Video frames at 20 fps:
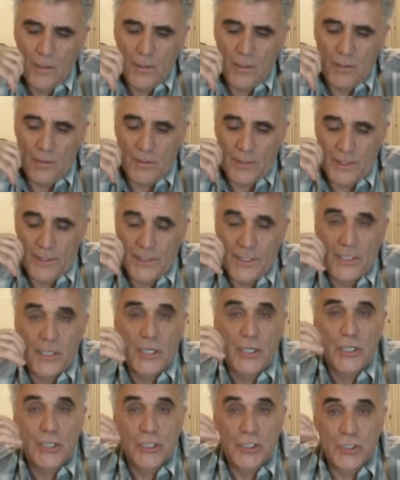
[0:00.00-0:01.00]
Or in
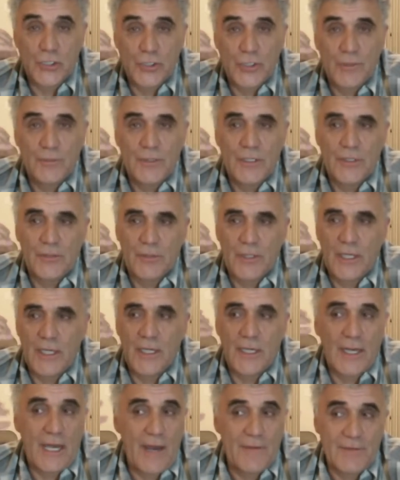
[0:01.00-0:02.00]
an extremely
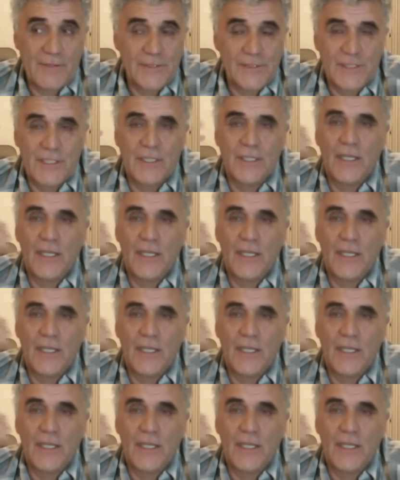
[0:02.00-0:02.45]
rare, I haven't seen